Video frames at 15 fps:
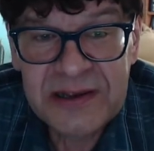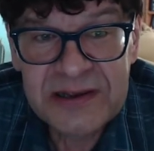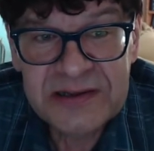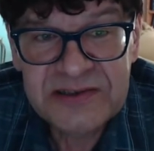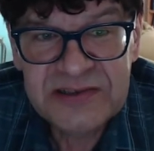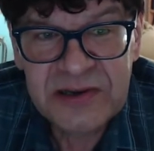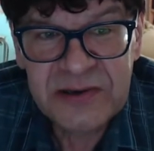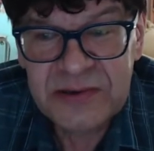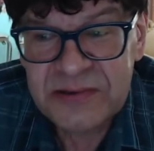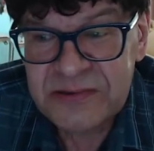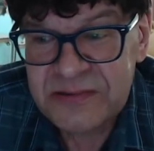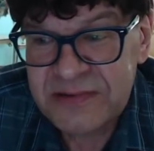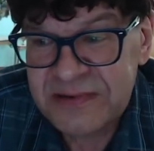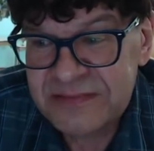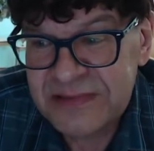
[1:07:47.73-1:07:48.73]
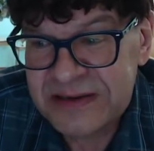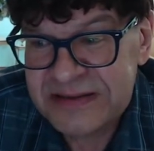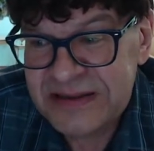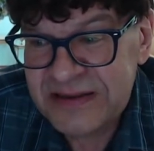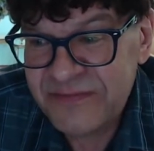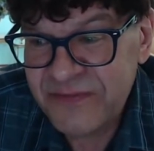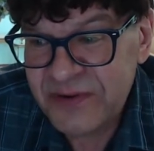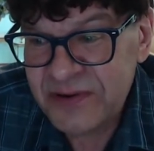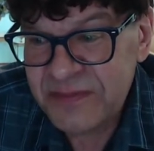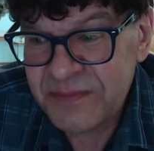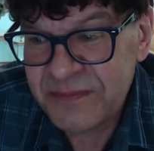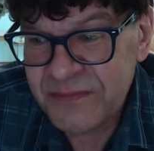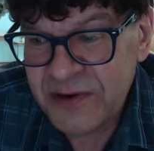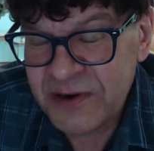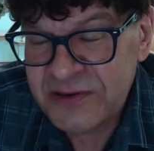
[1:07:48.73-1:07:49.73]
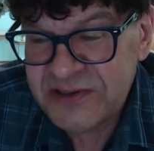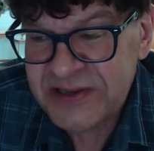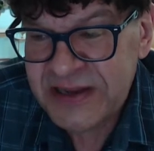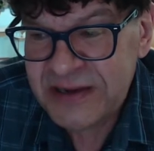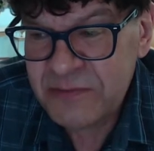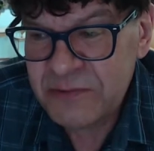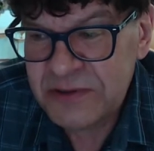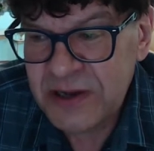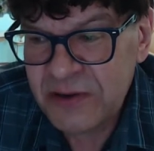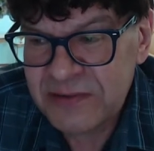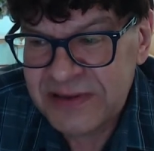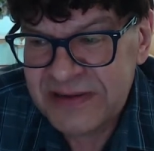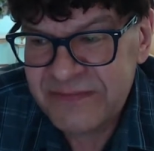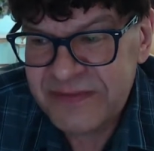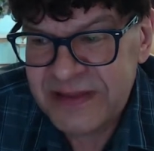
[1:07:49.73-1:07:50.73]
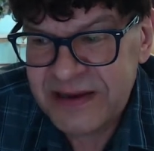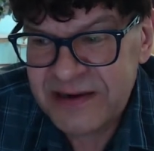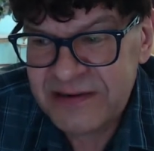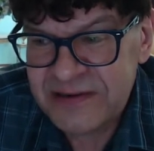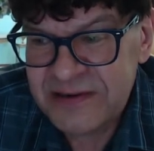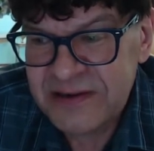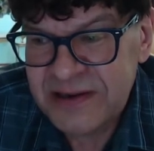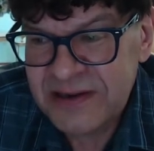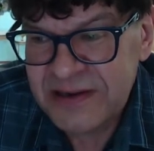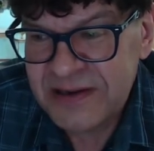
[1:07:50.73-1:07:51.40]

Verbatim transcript: So I think for her sake, we'll go live there.